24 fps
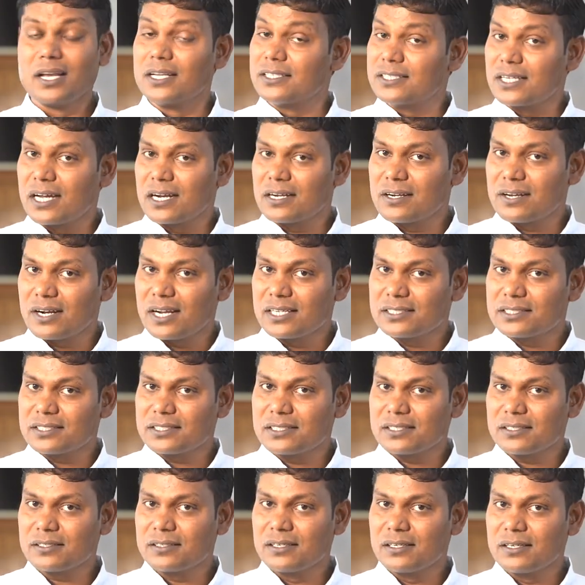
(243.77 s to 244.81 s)
Is our
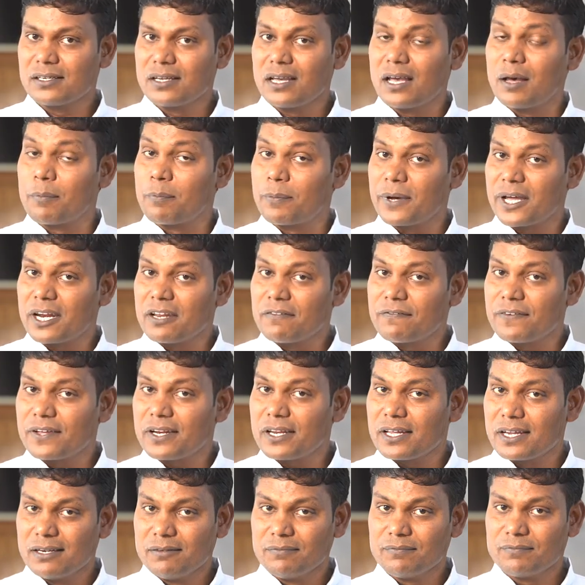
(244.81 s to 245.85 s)
trust a
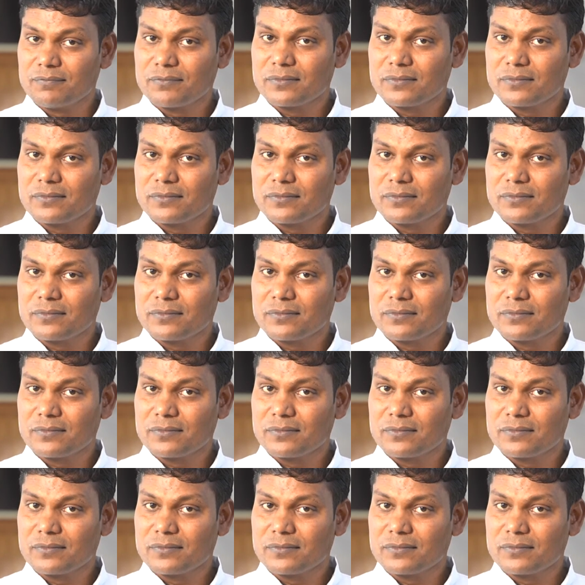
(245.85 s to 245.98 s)
peripheral